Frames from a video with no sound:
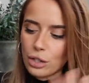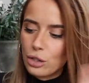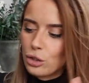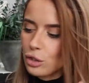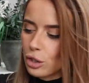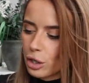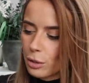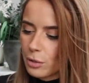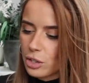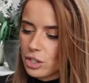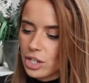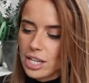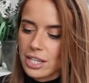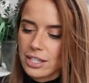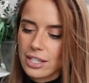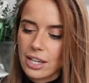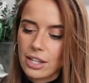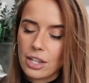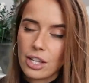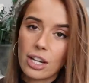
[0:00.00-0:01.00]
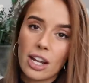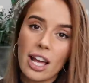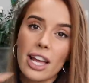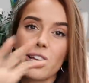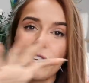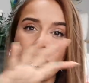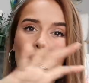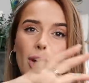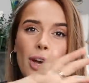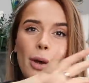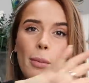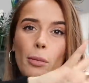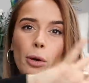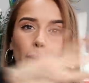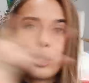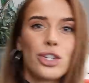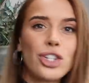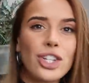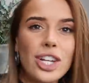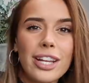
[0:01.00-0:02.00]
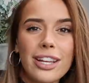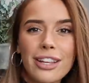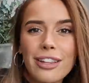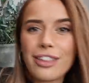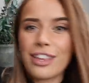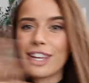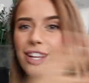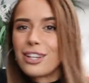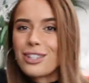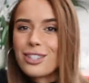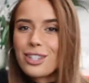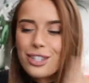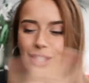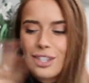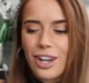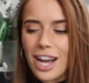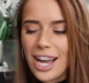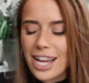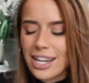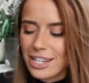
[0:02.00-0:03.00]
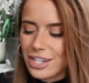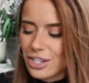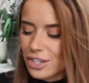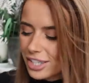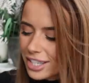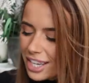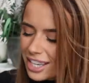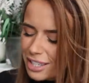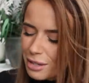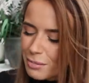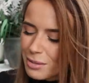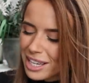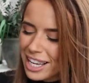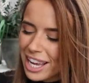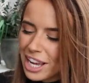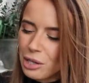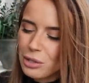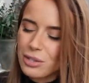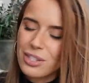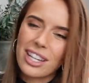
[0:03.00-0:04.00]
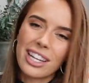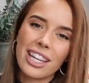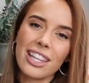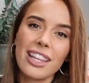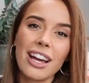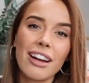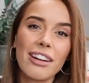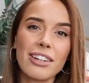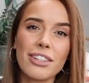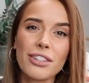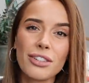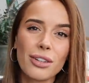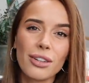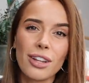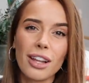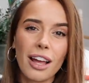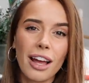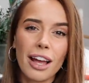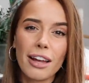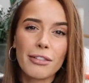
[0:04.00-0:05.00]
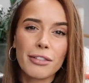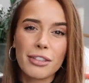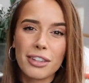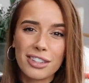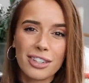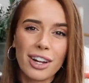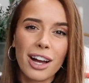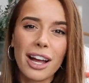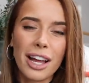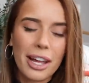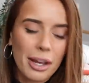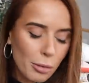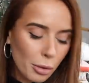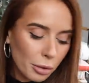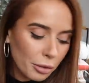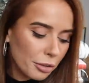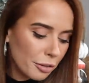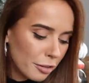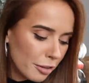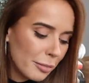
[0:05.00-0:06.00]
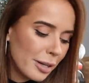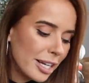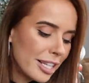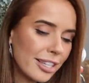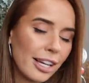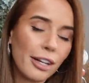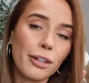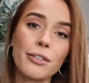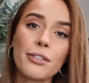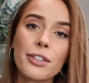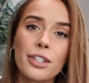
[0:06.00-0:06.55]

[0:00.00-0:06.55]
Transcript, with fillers: So much easier than like pushing things aside and it just gets a bit chaotic in there and it's not the life that I want for myself.